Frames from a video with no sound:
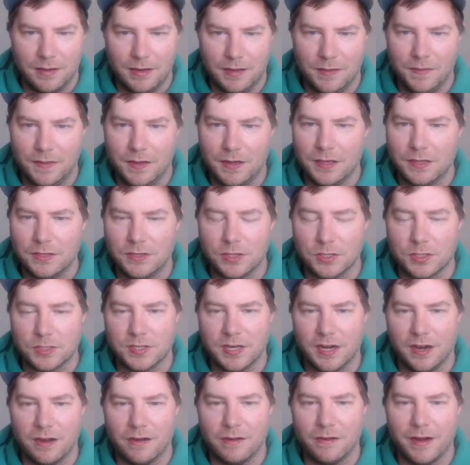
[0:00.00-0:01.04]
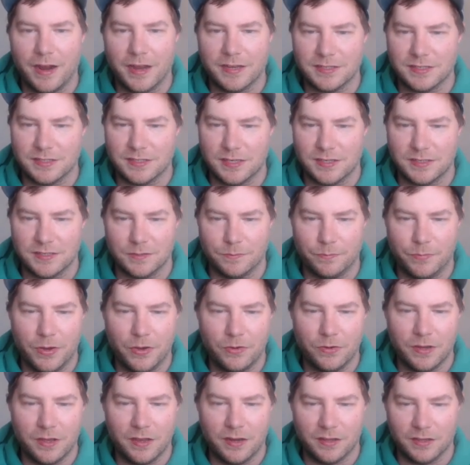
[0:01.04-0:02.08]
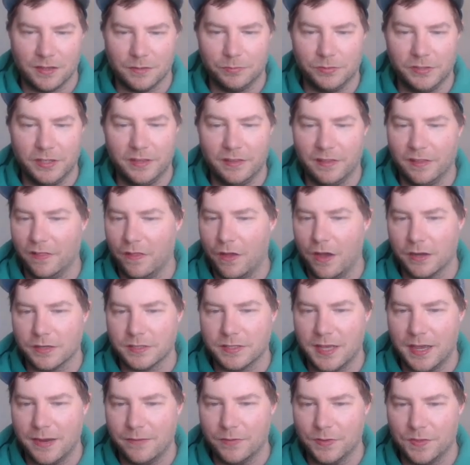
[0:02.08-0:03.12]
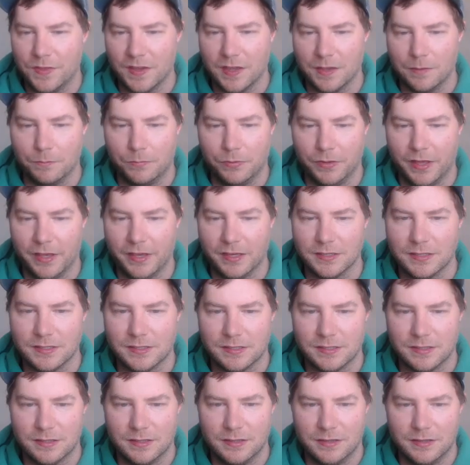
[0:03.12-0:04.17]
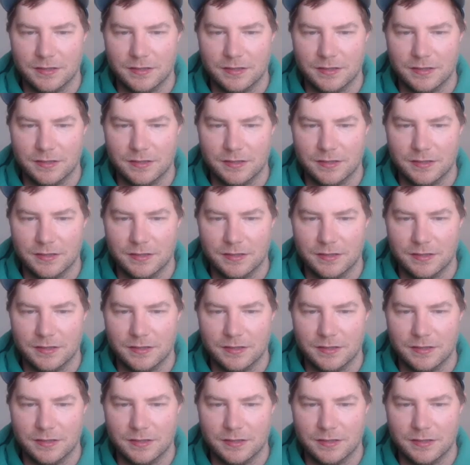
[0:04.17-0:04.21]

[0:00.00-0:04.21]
and then he just terrorizes his opponent and completely locks everything in place.